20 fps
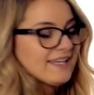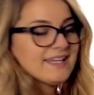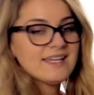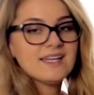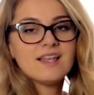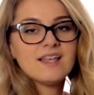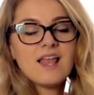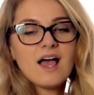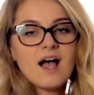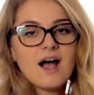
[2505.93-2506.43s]

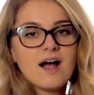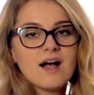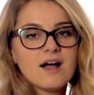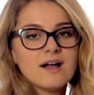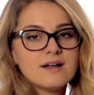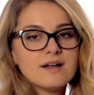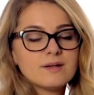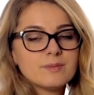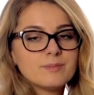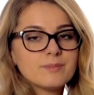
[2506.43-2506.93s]
Il
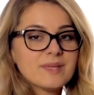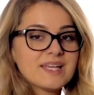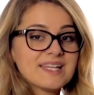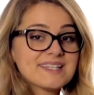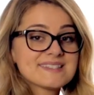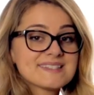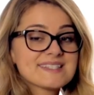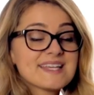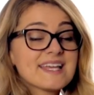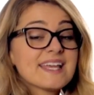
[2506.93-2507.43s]
a
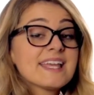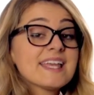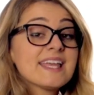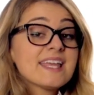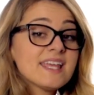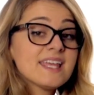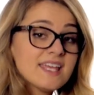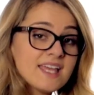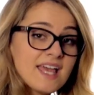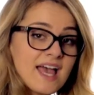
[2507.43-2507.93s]
means
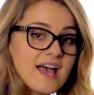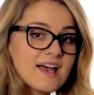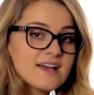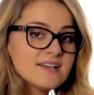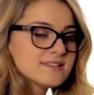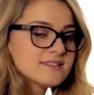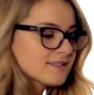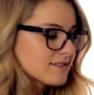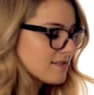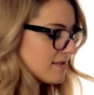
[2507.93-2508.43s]
he
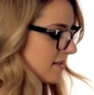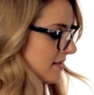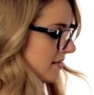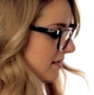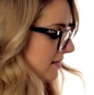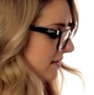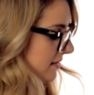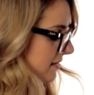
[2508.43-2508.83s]
has.